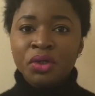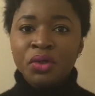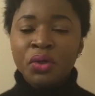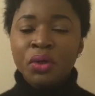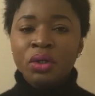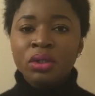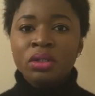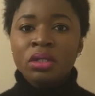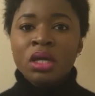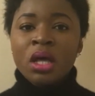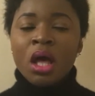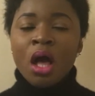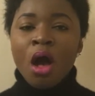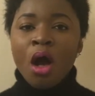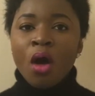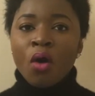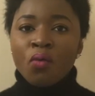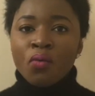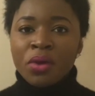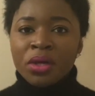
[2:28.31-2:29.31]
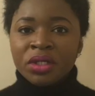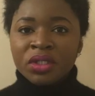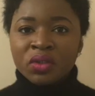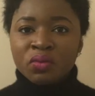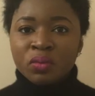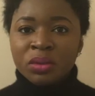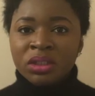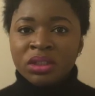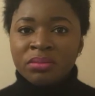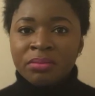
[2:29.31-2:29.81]
You can always
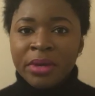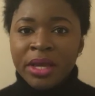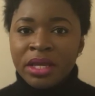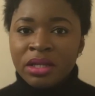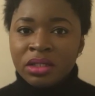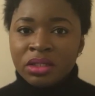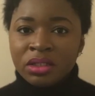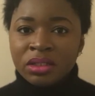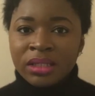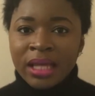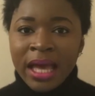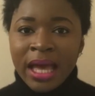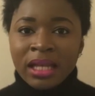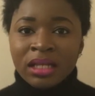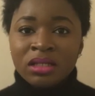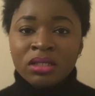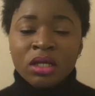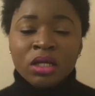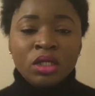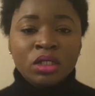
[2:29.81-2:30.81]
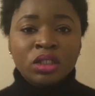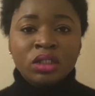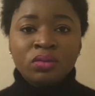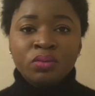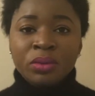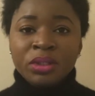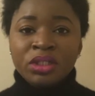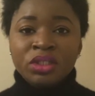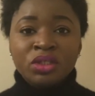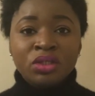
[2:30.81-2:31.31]
switch majors and
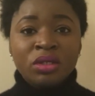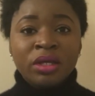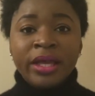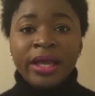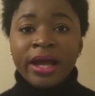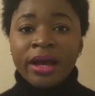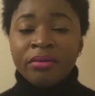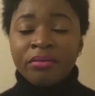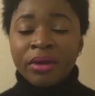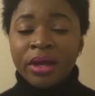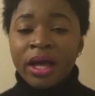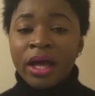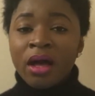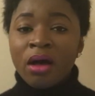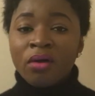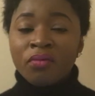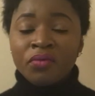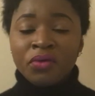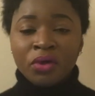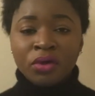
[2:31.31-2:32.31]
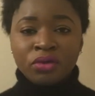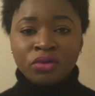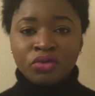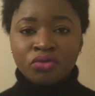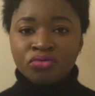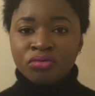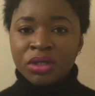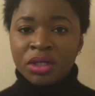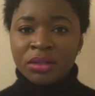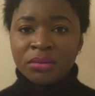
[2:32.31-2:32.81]
switch to the career of your
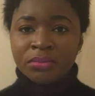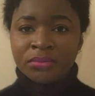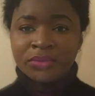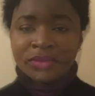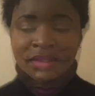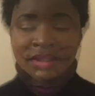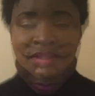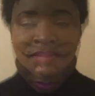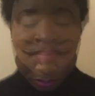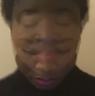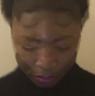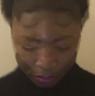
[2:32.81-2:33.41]
dreams.